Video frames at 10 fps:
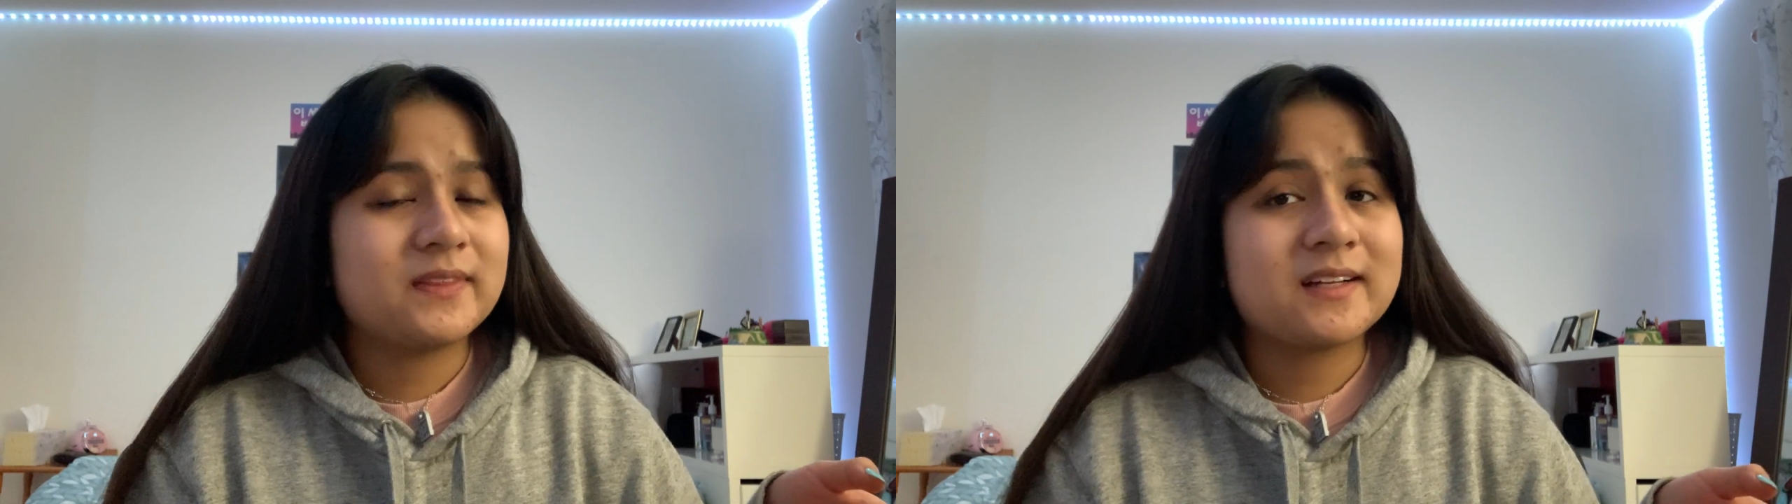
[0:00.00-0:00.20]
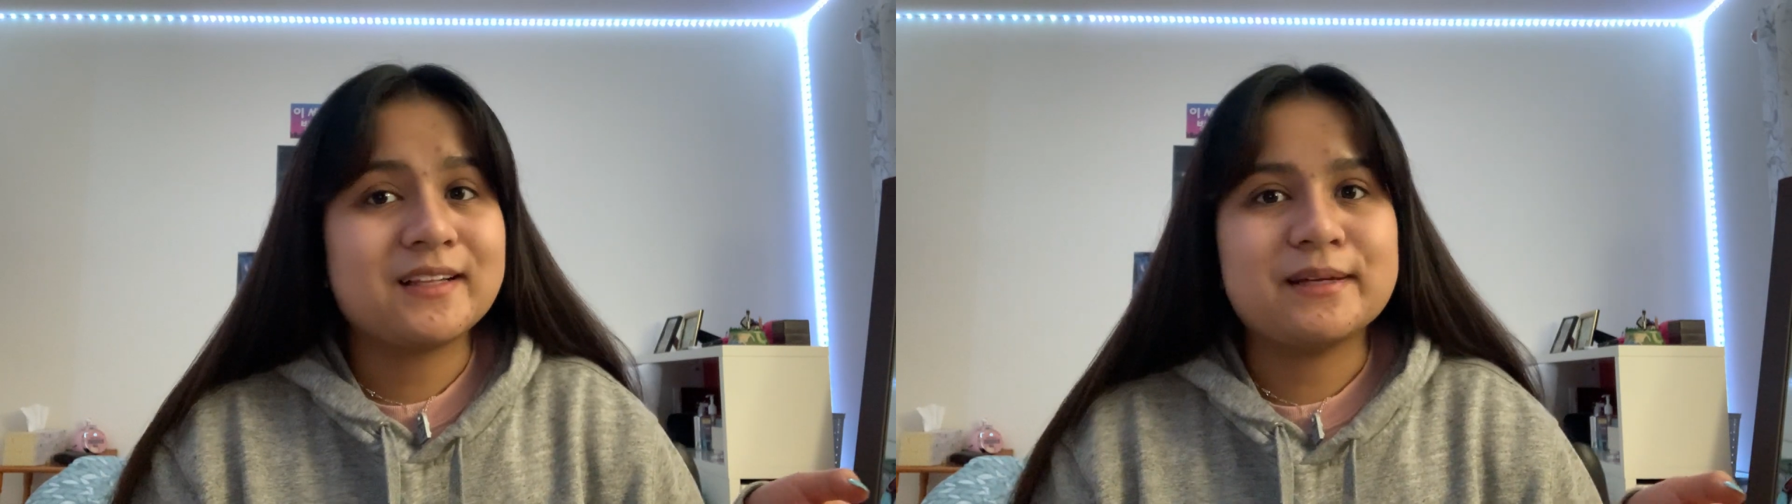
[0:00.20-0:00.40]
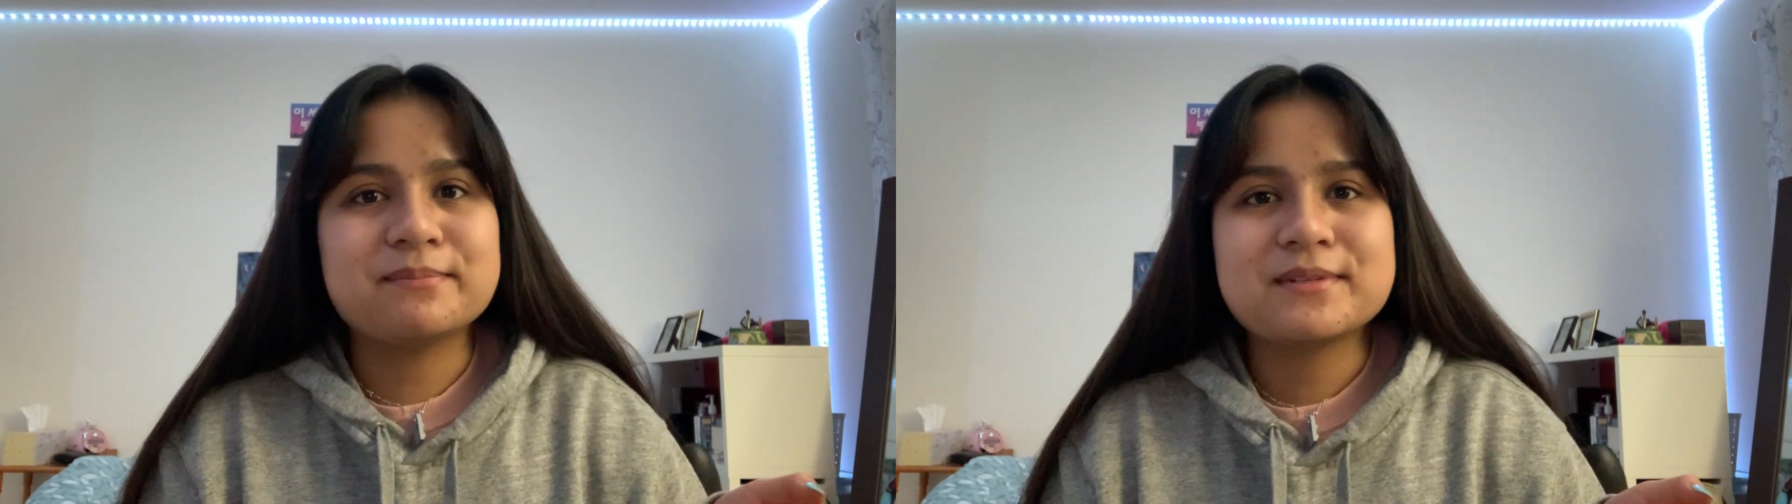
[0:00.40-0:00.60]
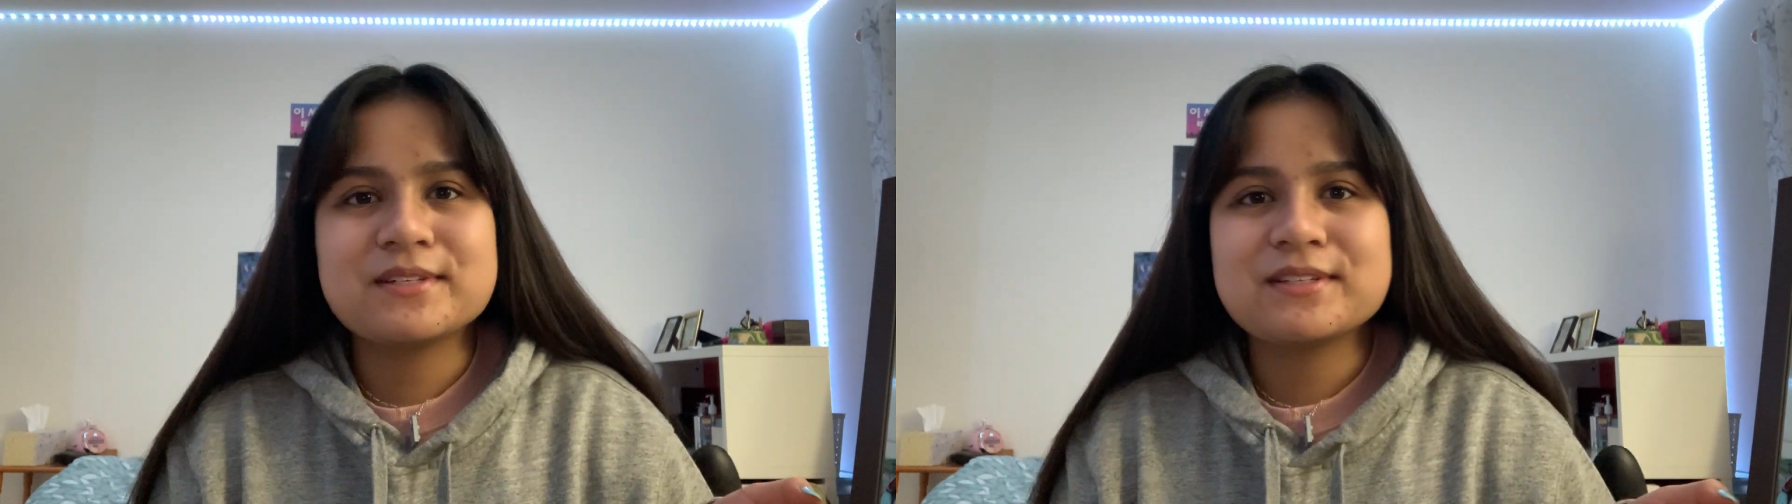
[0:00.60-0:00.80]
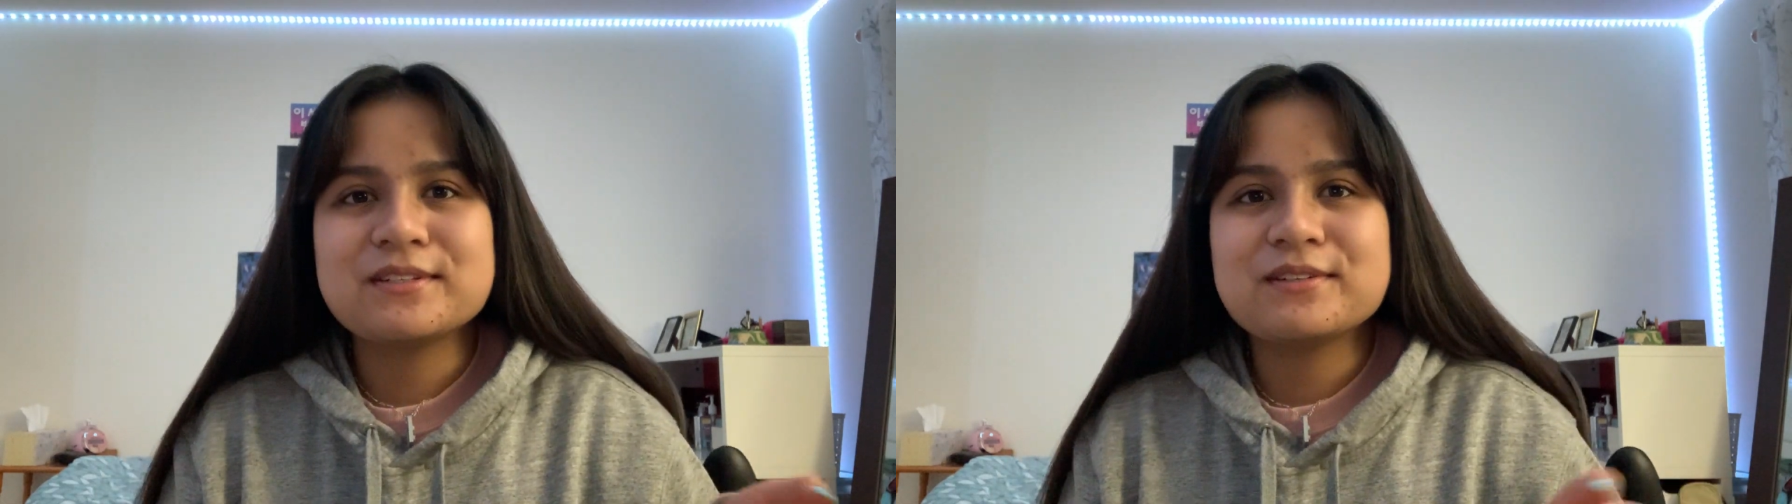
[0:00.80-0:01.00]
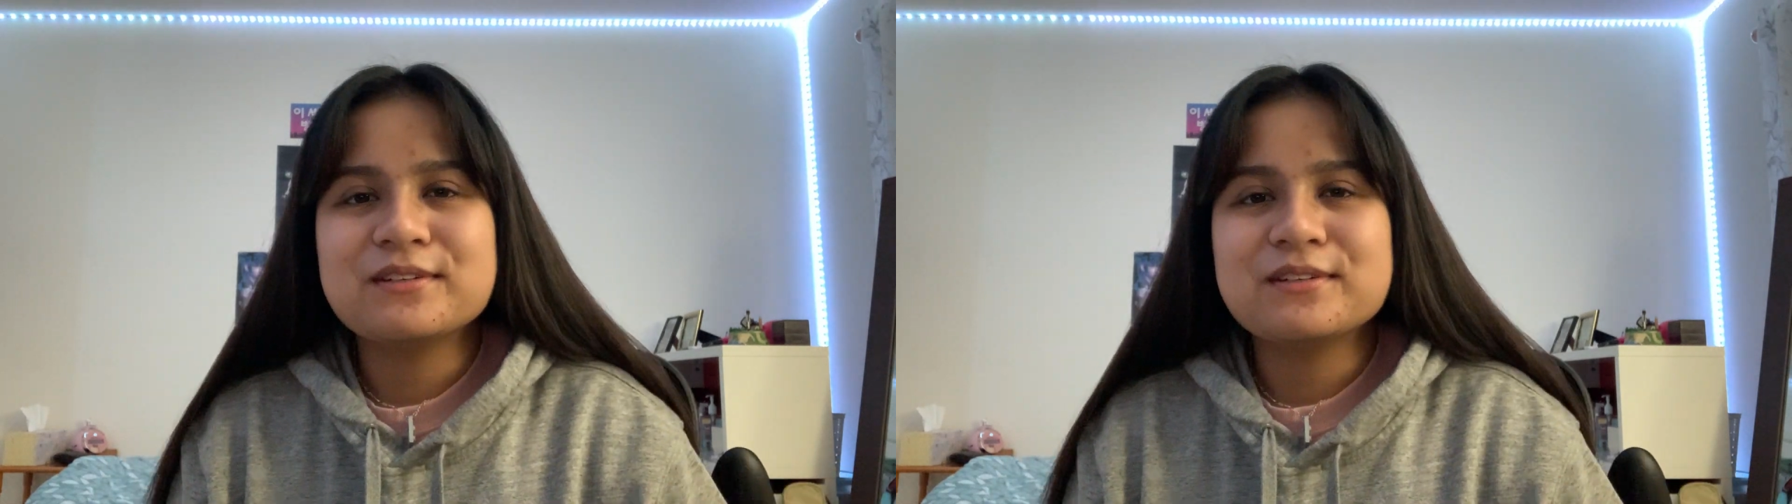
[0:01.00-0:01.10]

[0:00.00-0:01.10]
clips